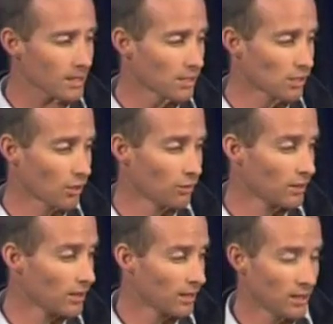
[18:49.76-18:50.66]
So
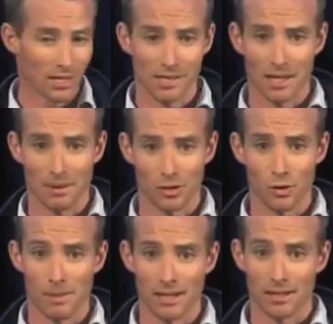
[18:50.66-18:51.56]
it doesn't take
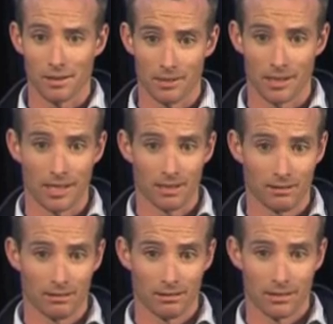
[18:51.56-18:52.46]
too many of them to get
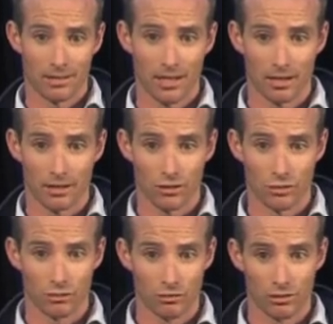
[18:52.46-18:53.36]
down
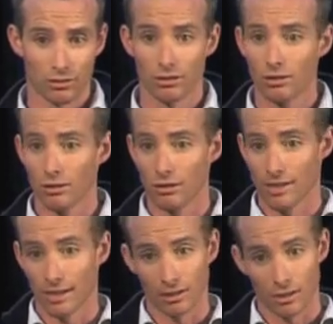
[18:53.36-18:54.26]
to New
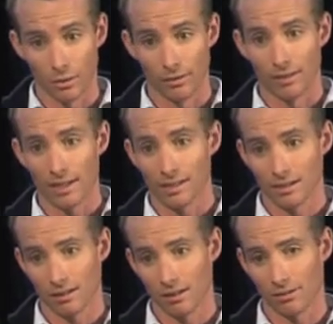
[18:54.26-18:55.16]
Zealand to
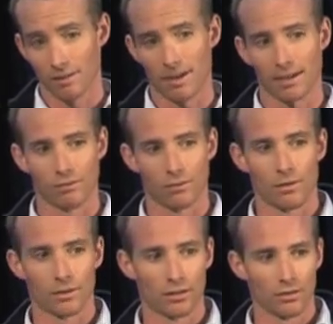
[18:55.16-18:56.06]
invest off the back of
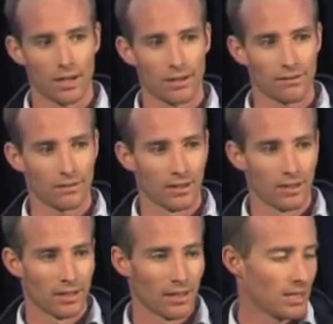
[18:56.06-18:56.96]
what we do have
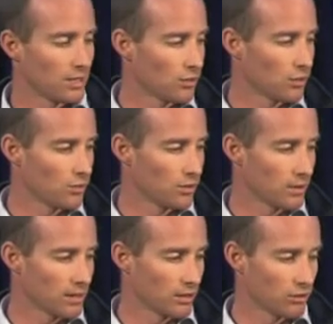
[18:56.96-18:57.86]
to
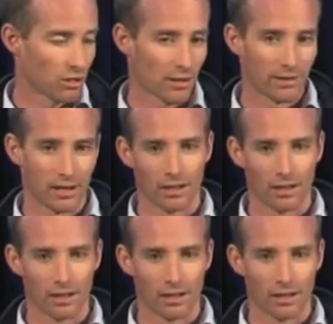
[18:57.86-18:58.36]
actually drive that.